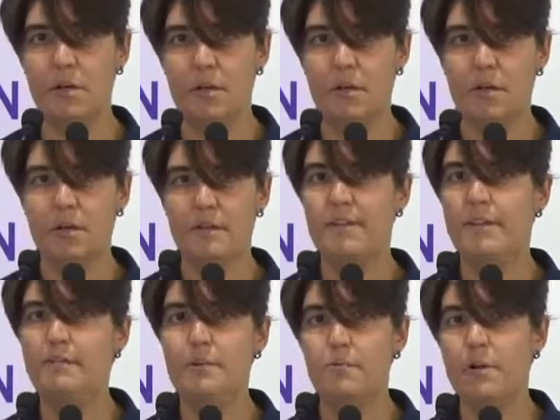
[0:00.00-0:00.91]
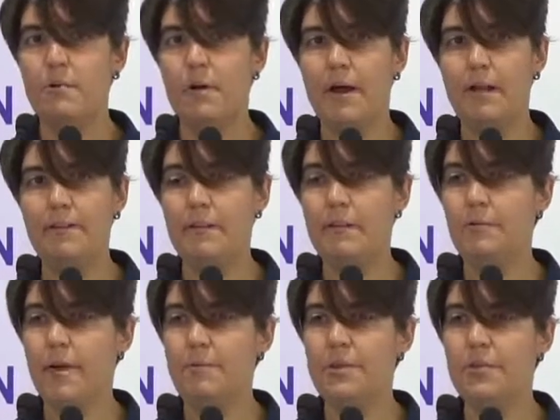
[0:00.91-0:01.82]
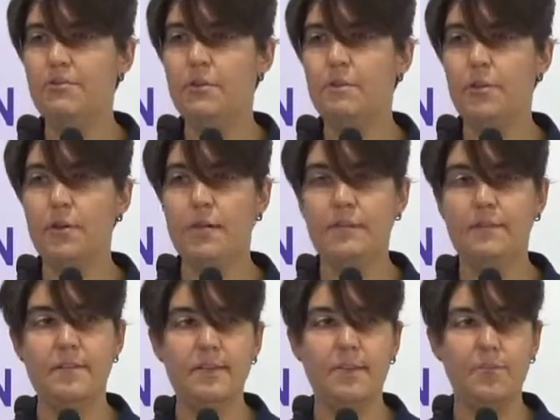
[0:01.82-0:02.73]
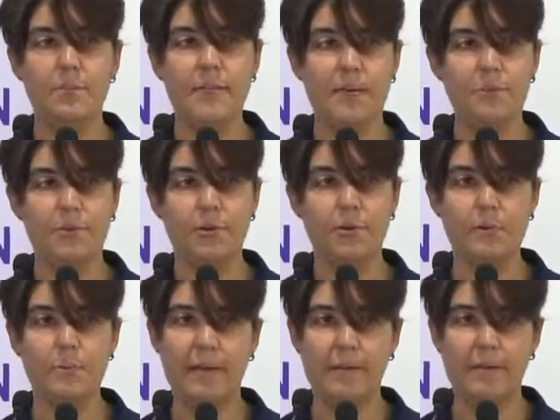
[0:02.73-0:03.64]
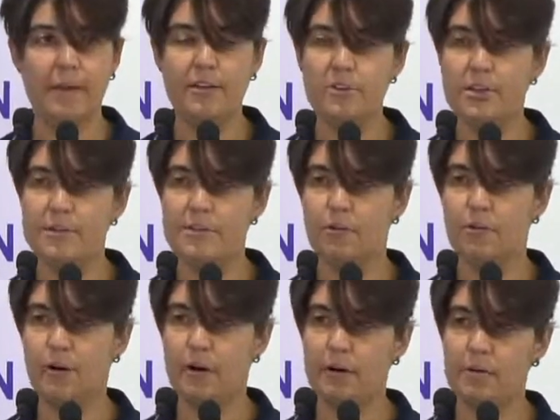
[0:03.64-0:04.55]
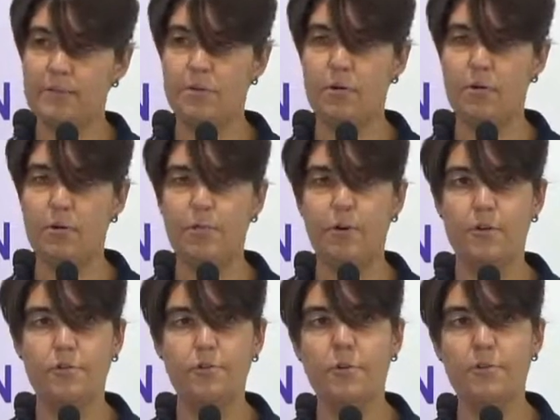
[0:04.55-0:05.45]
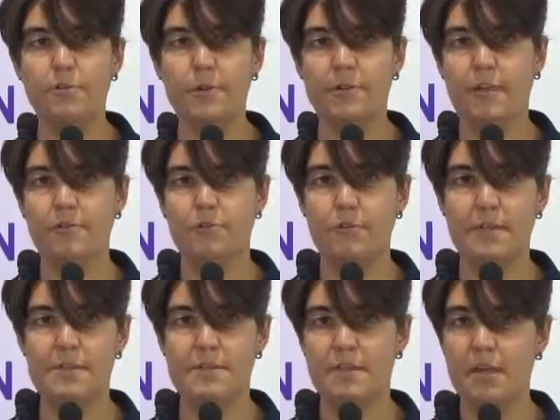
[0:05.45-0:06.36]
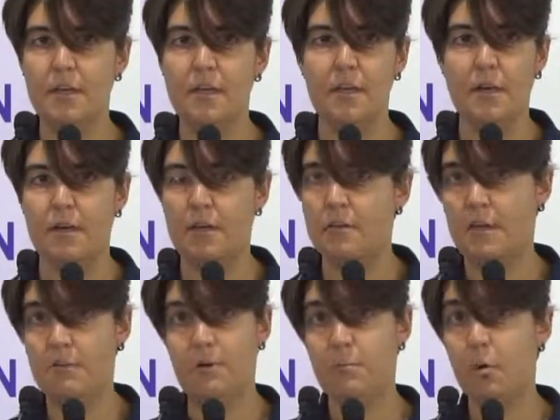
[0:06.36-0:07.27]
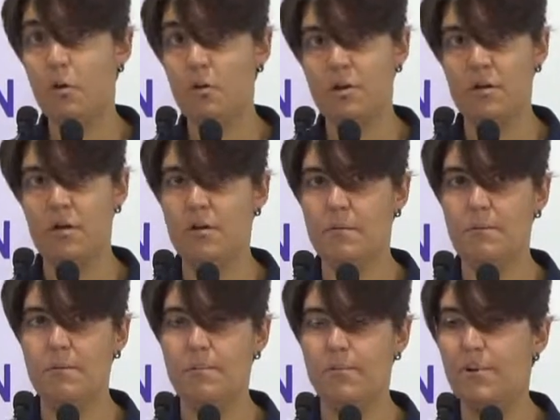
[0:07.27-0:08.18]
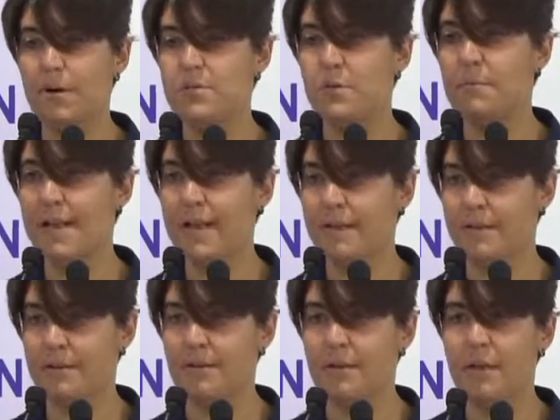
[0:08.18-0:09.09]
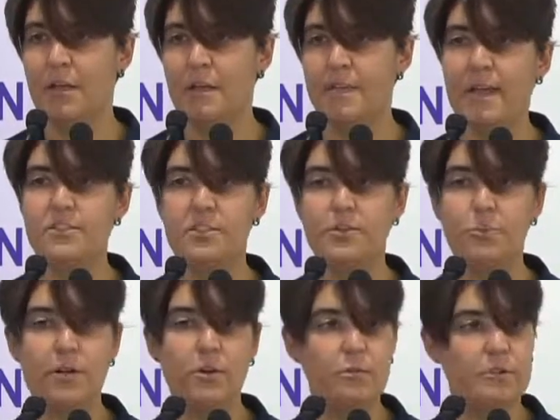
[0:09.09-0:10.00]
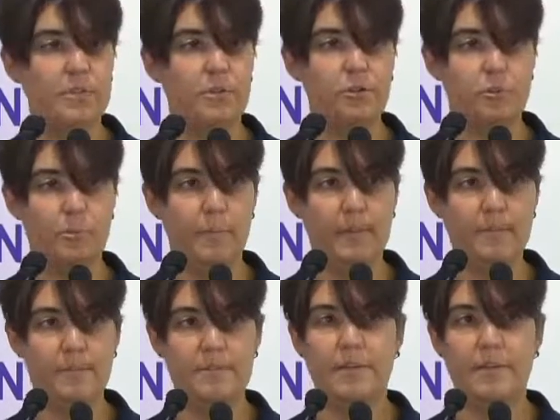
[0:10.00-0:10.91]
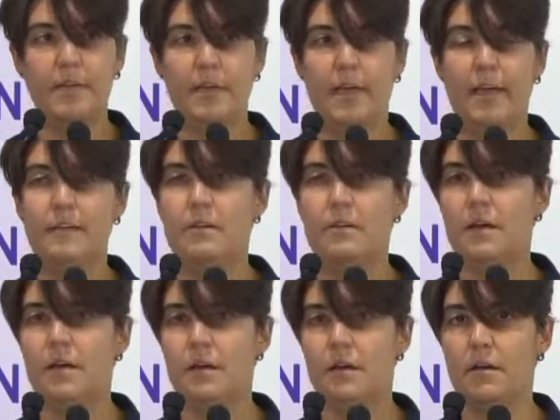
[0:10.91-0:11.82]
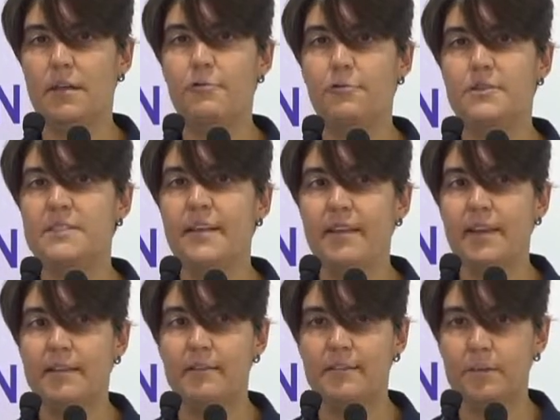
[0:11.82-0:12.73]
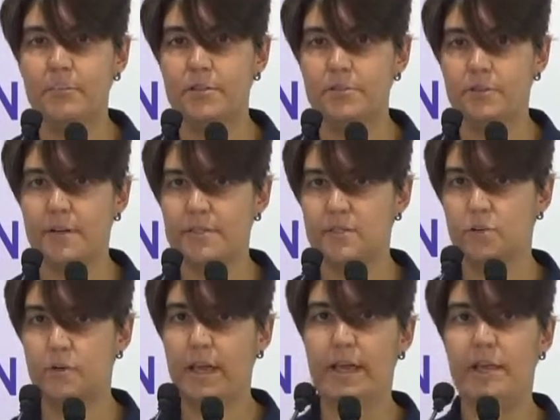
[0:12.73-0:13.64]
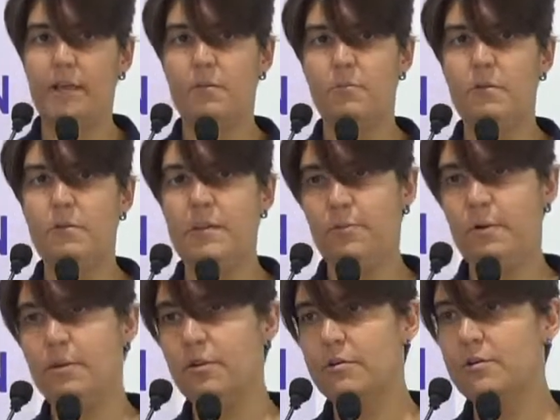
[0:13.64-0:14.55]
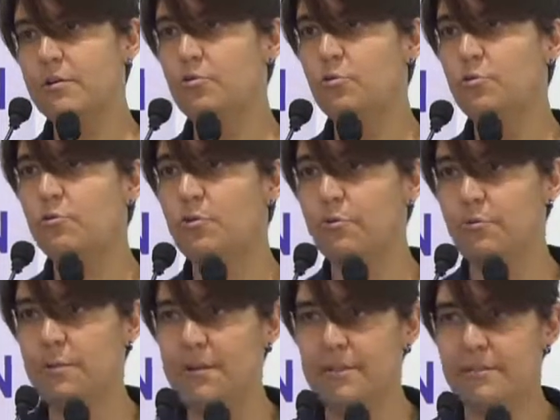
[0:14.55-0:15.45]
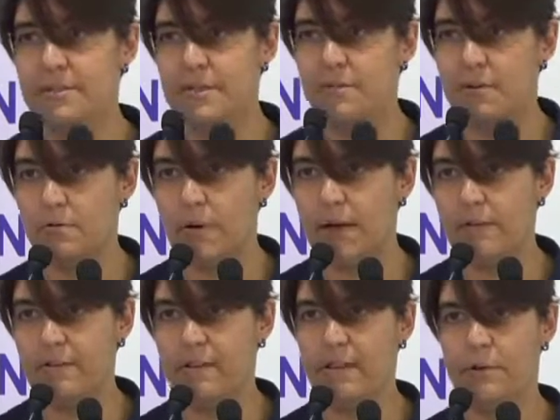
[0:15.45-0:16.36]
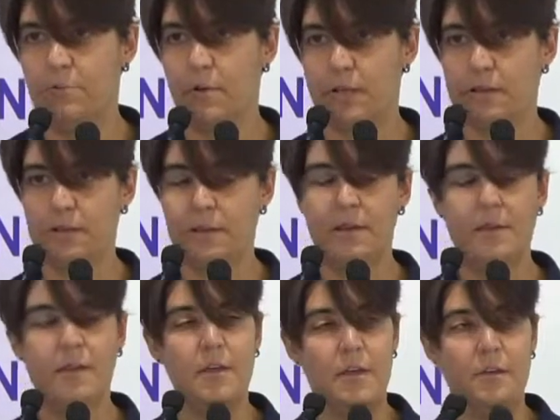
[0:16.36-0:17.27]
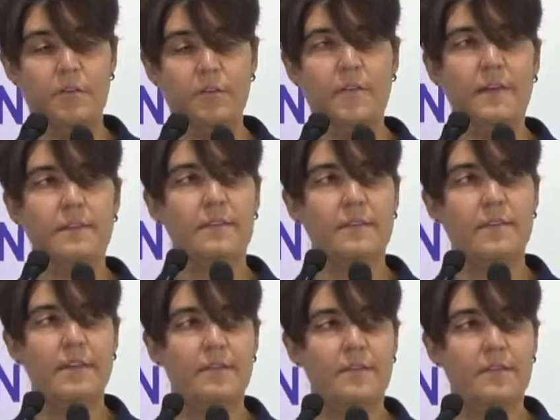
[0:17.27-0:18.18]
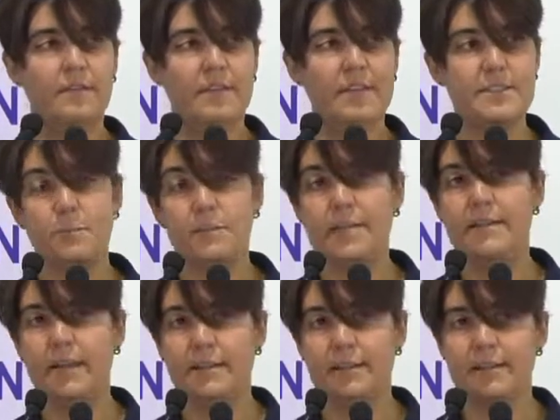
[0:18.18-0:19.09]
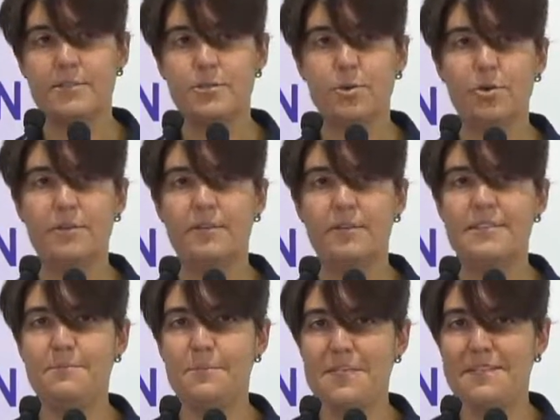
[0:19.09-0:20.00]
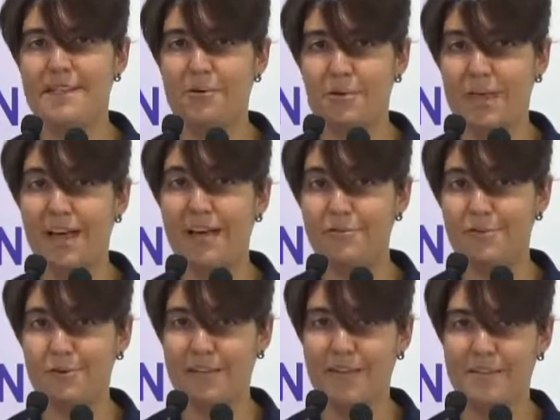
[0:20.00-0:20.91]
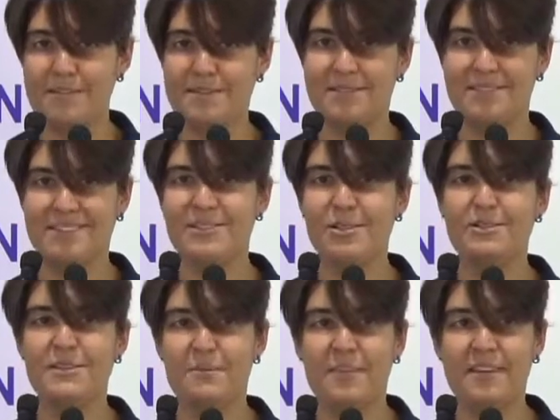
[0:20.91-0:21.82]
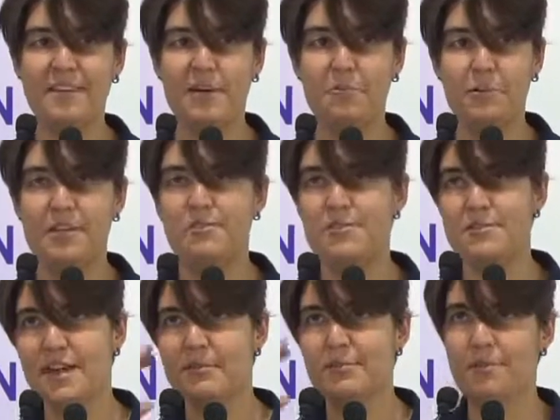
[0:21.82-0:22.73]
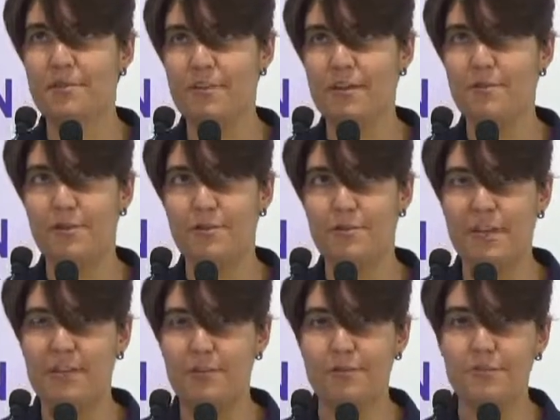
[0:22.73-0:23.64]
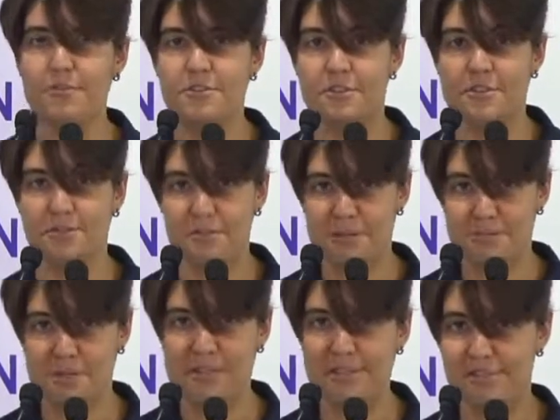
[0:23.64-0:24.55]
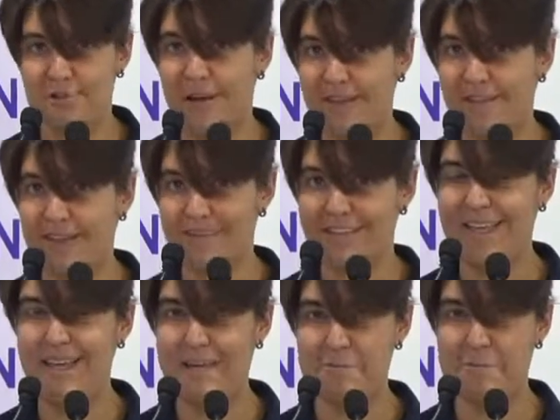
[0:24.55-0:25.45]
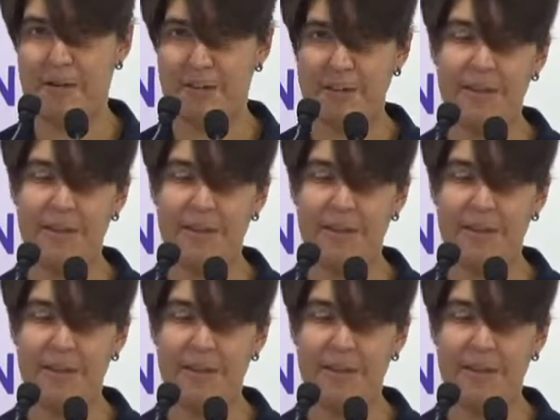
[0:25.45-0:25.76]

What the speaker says: sea level will rise anyway because of the heat that has been absorbed by the ice sheet so far. So for 2 or 3 centuries, even more, perhaps a millennia, the ice sheet will continue to melt. And if we stay at the temperature as today, it will cause a 2 to 3 meter sea level rise anyway. So that's a big data. So this means that we have to adapt. It's not something that we just have to think for the next future. We need to adapt anyway.